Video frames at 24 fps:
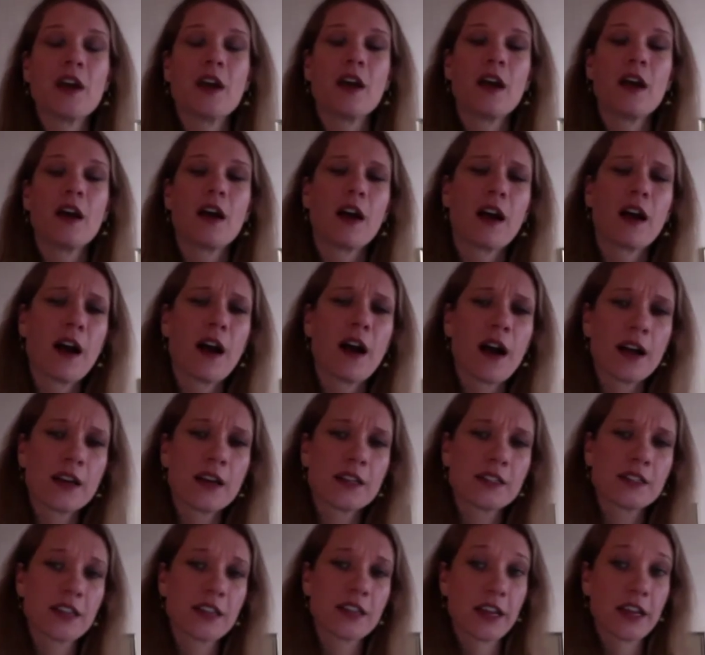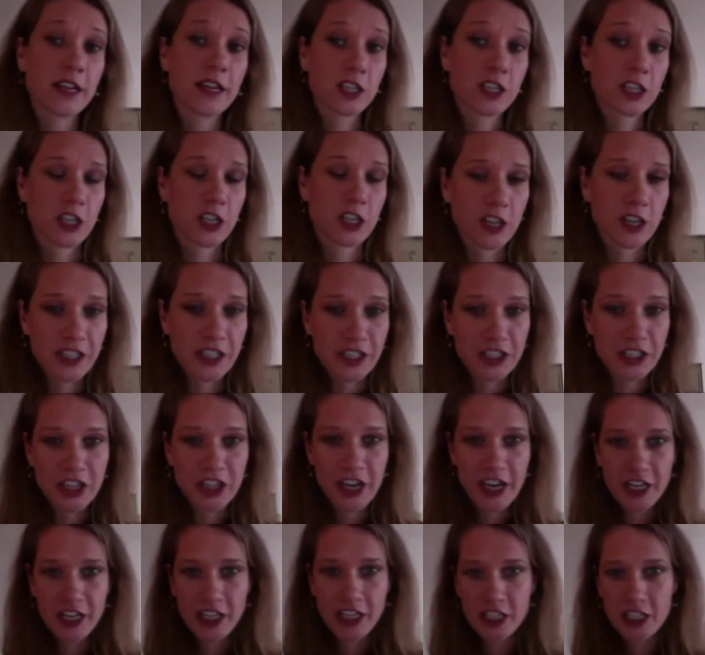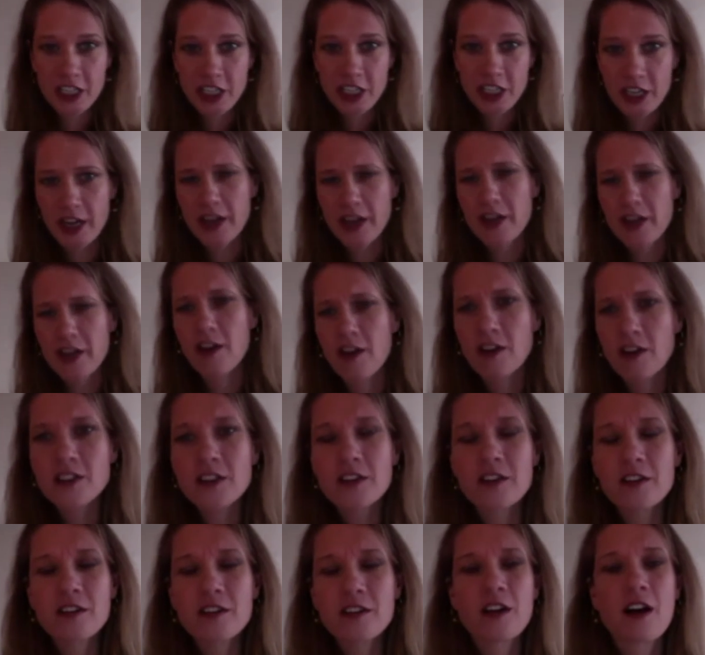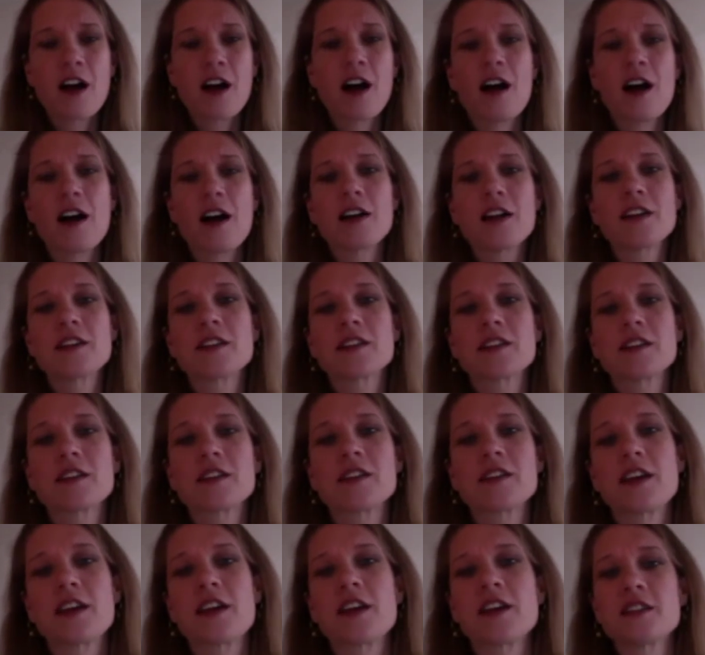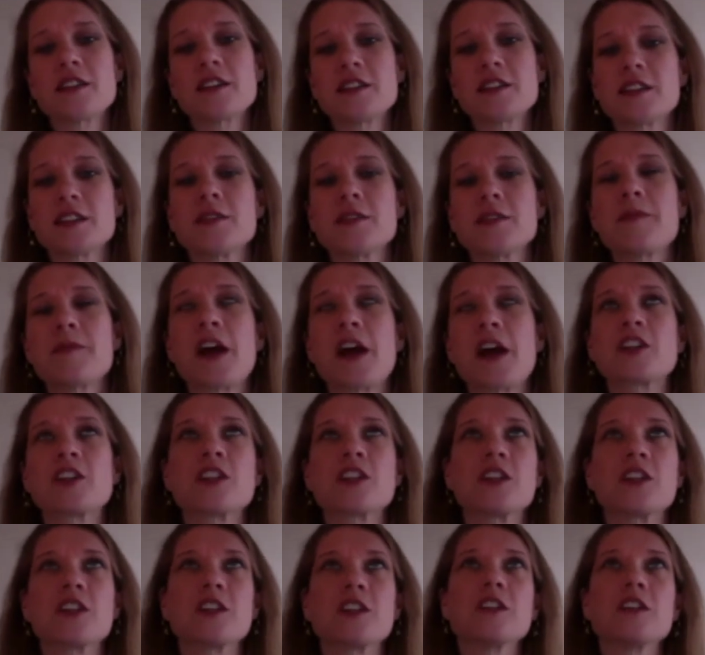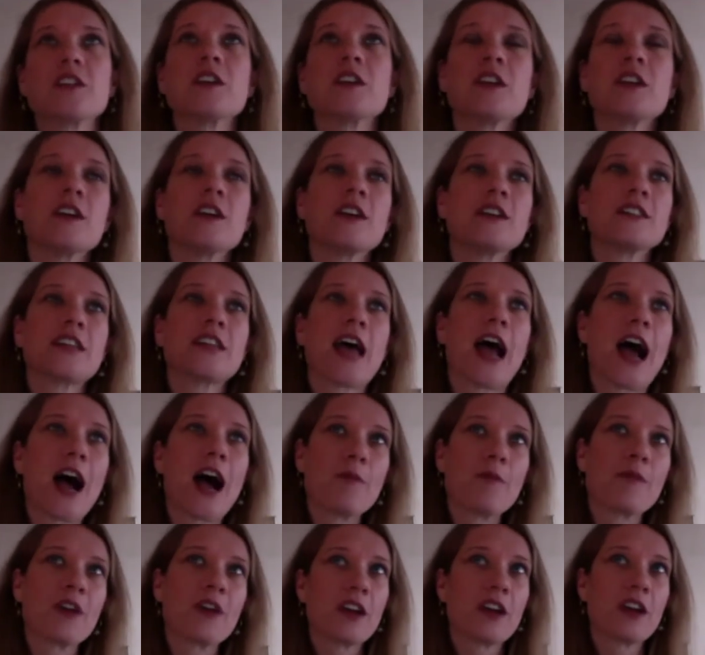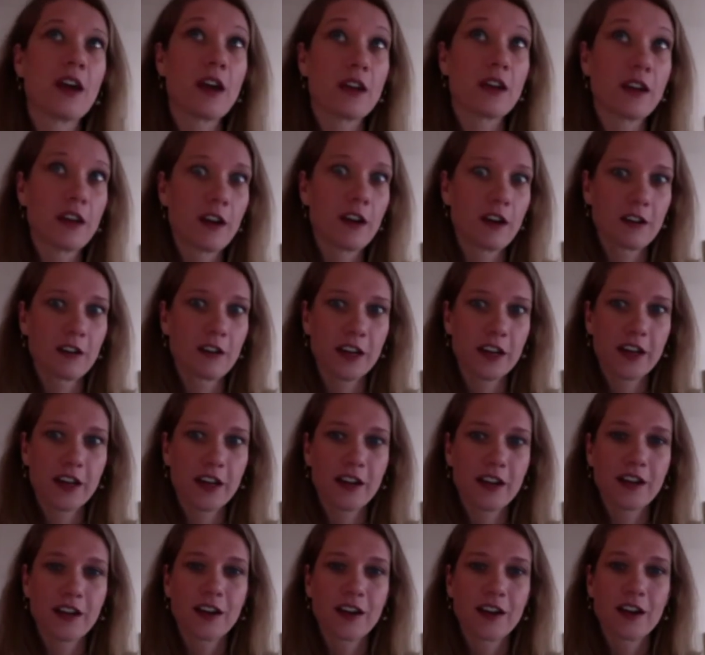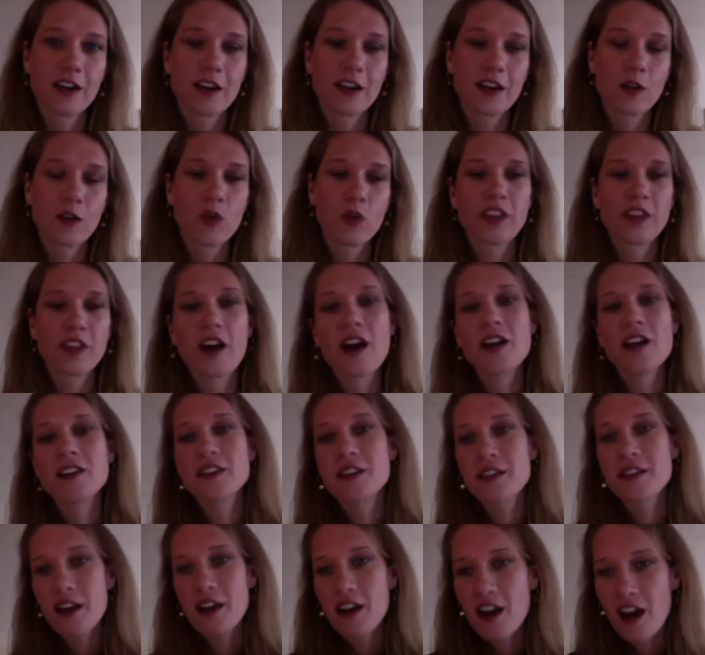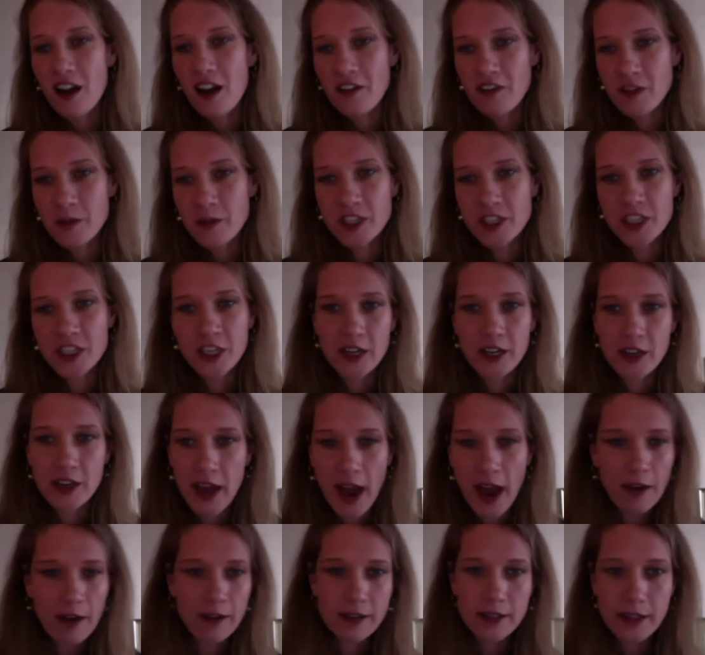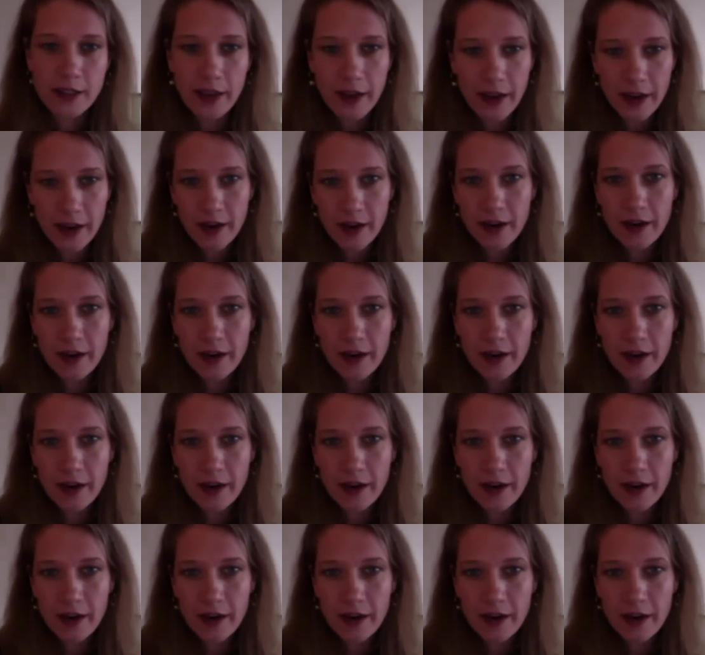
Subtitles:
caused insurance change, and it also caused an inspection to happen yearly. Well, the cost of that coffee machine now is like